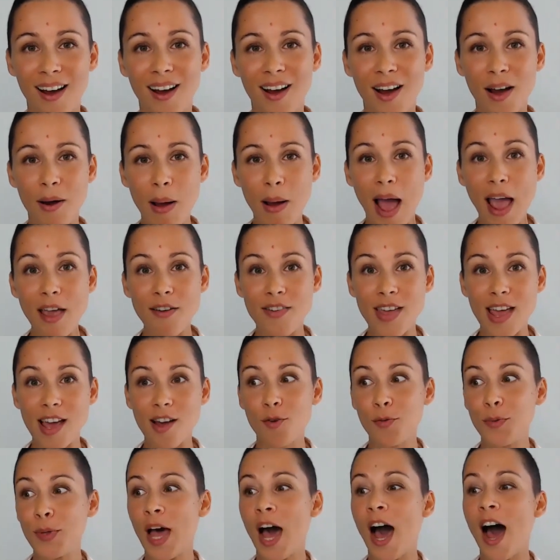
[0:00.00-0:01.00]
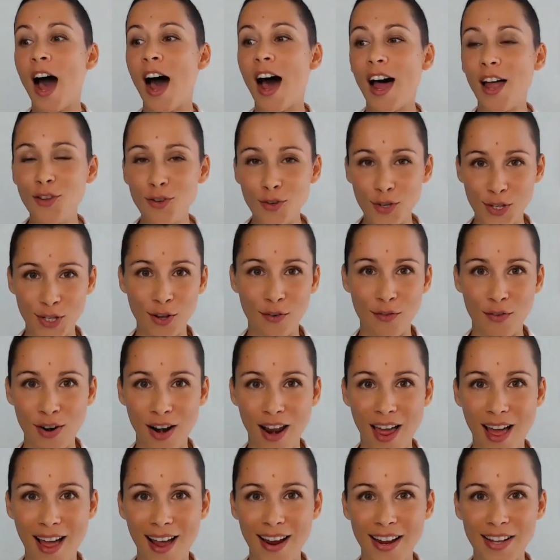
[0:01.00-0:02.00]
I've helped hundreds of
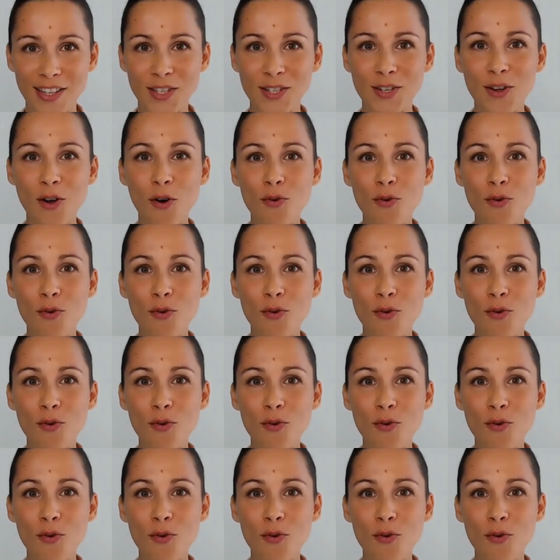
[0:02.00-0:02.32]
clients